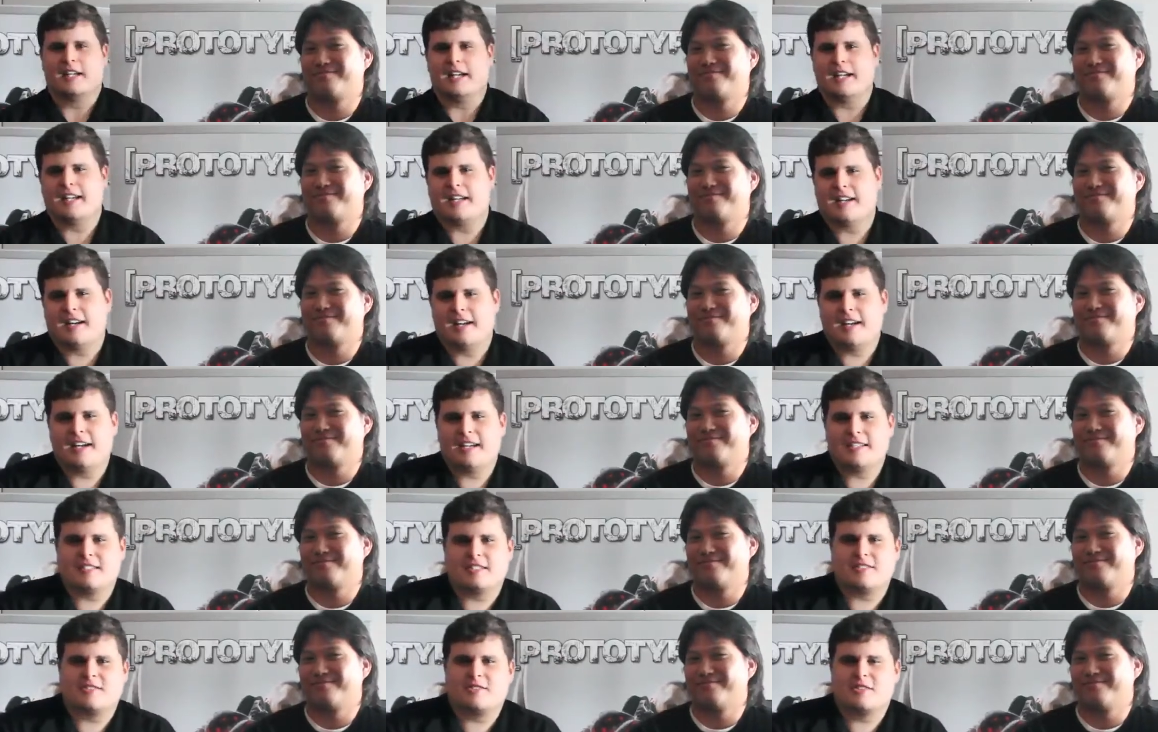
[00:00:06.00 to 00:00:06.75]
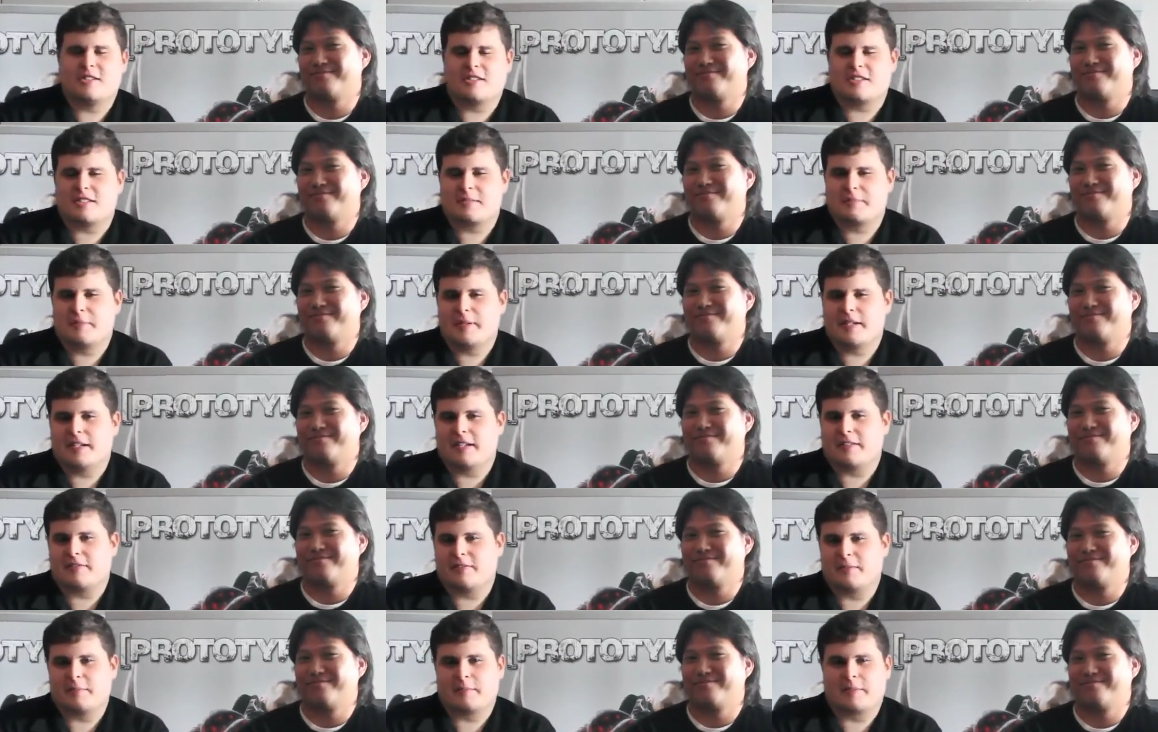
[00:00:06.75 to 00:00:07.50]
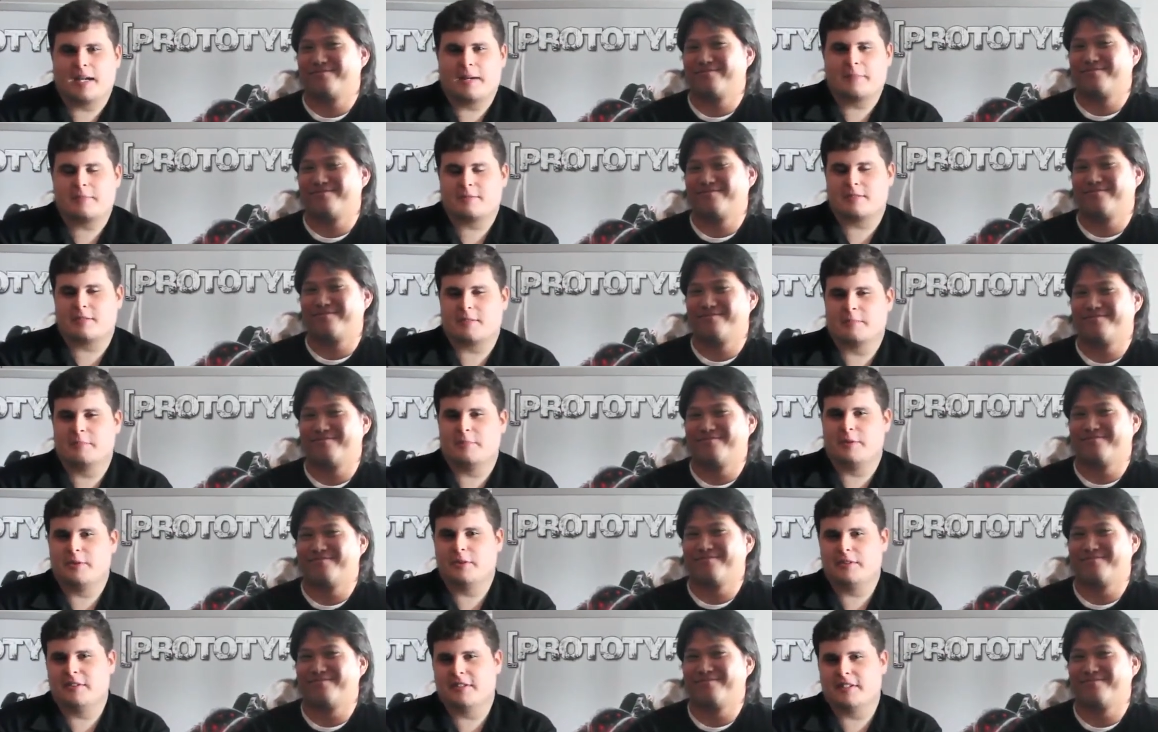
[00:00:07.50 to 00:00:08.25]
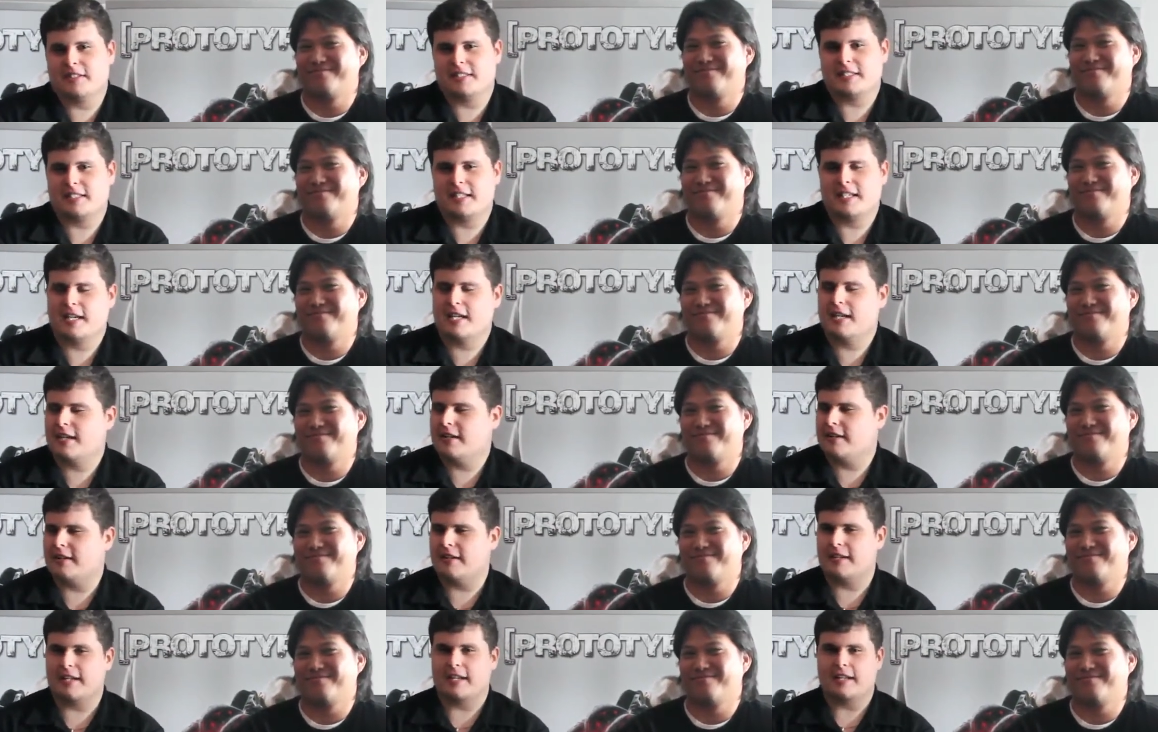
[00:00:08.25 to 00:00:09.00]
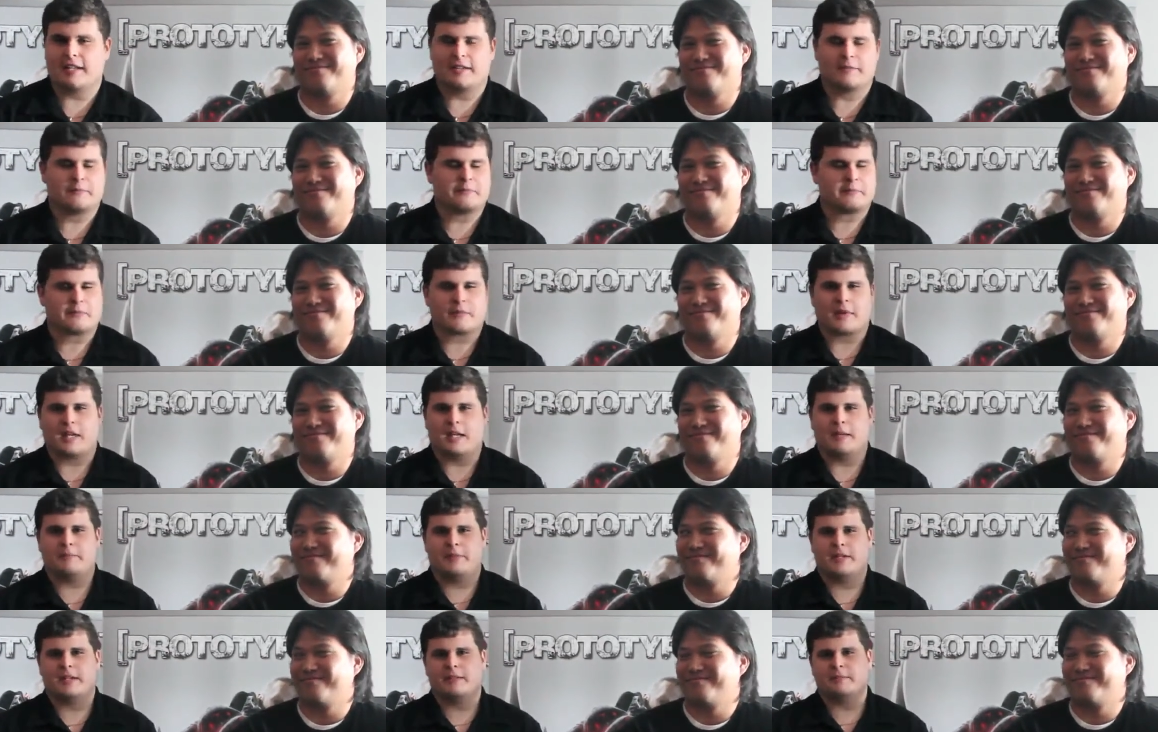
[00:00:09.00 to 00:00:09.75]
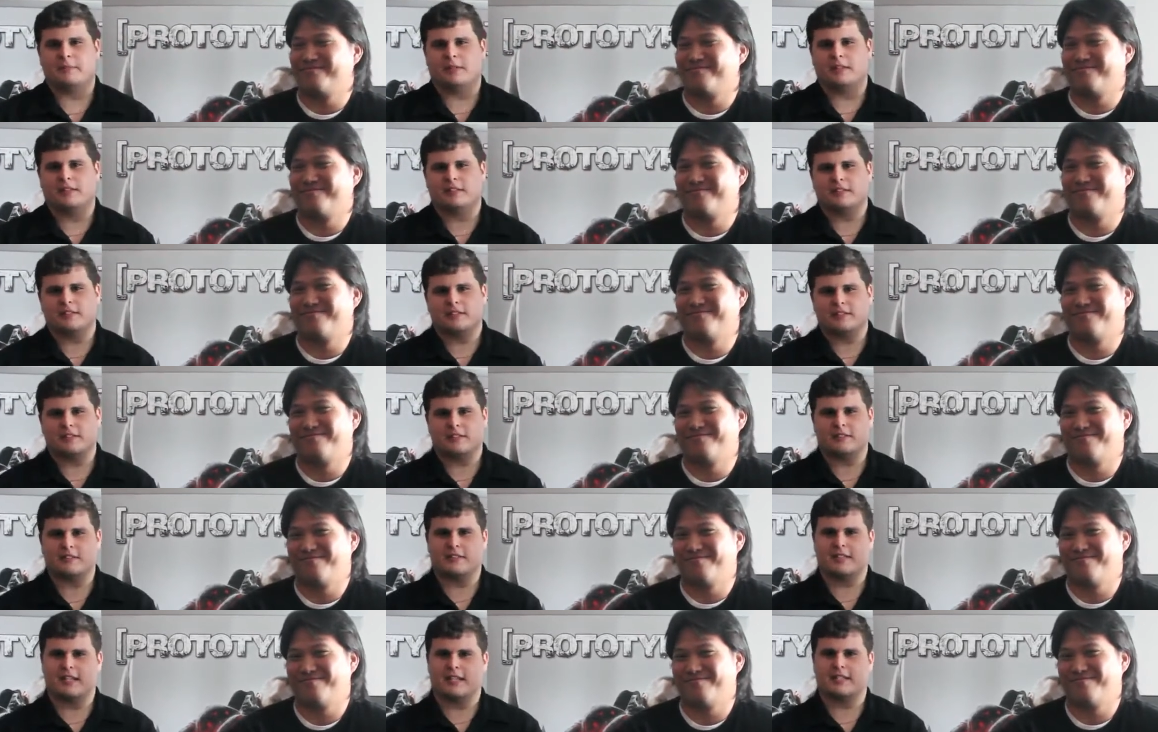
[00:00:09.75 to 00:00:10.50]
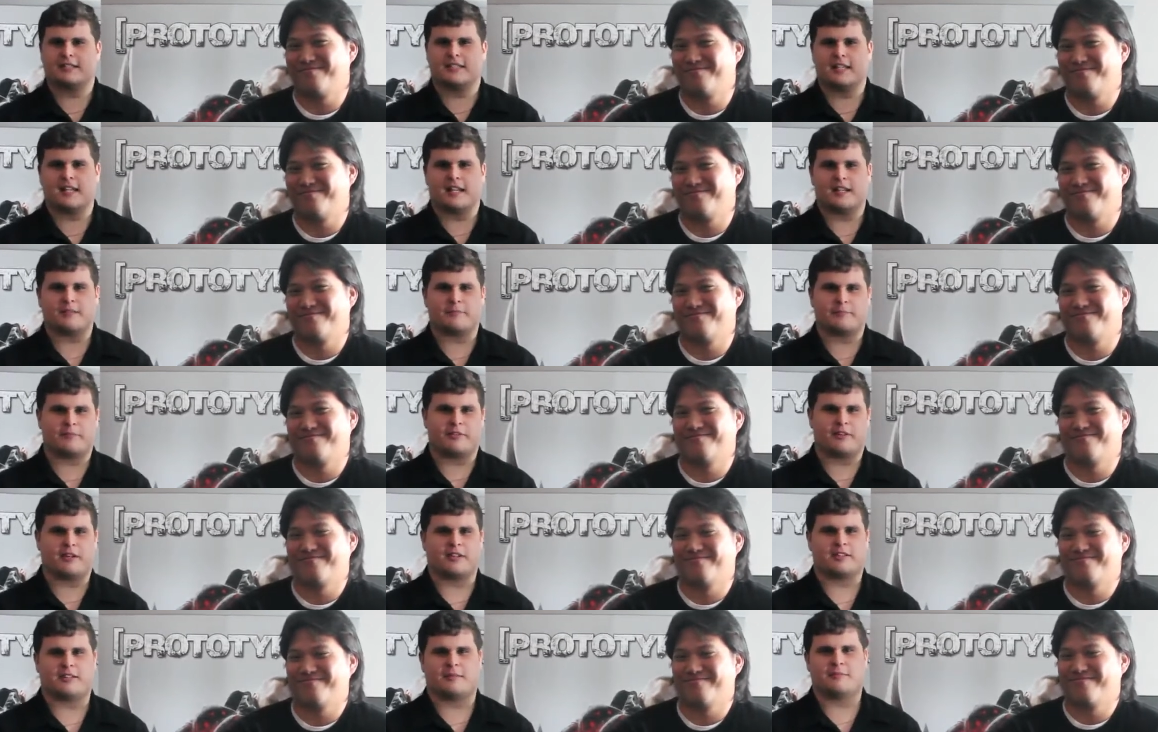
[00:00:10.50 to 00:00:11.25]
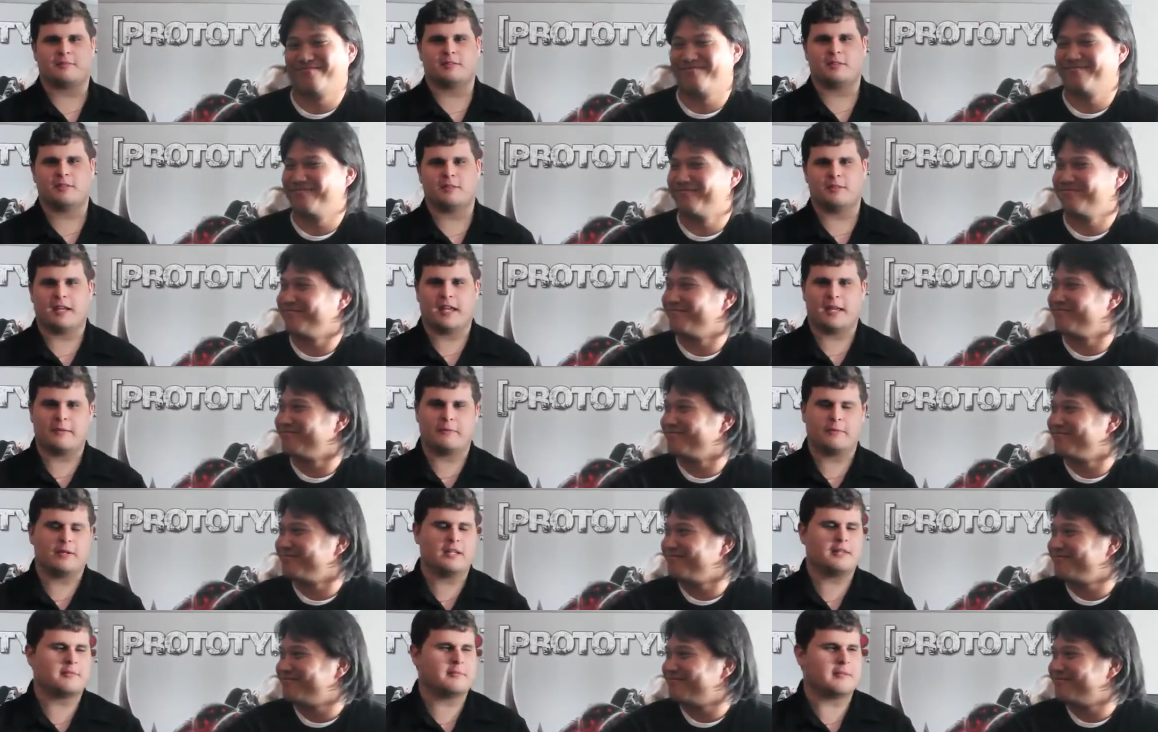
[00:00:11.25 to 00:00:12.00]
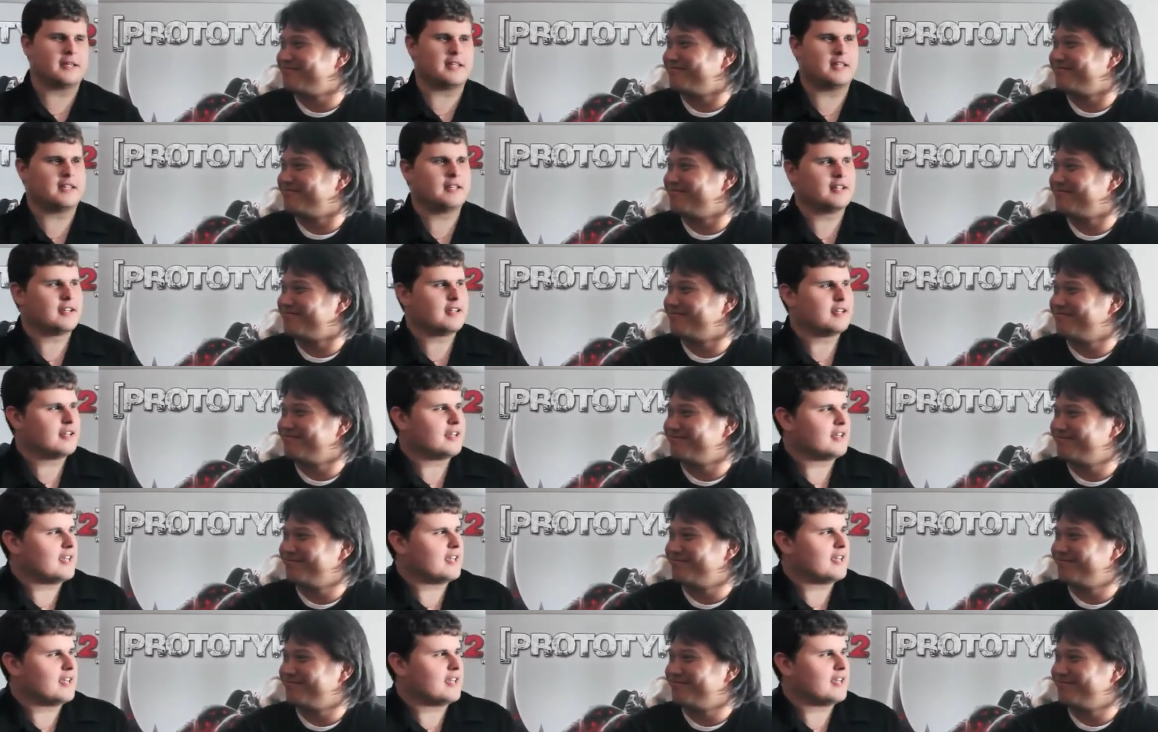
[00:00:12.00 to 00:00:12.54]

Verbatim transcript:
Speaker 1: Hey guys, it's Josh Spudic from Capsule Computers here in Pyrmont to test out Prototype 2. And with me